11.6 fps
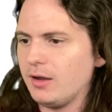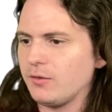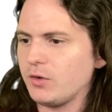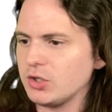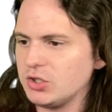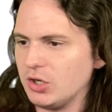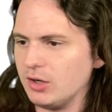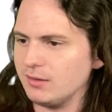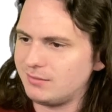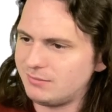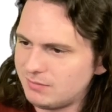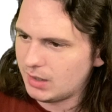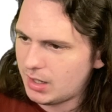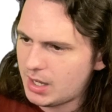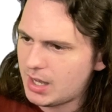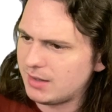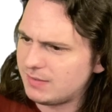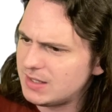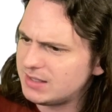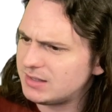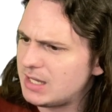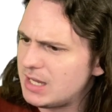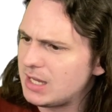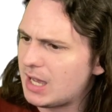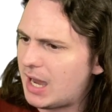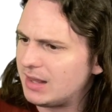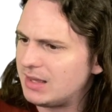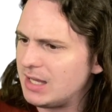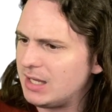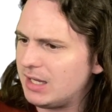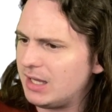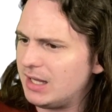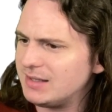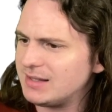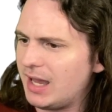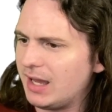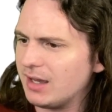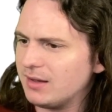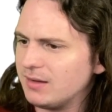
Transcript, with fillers: For sure. Uh, this thing, I think, is like...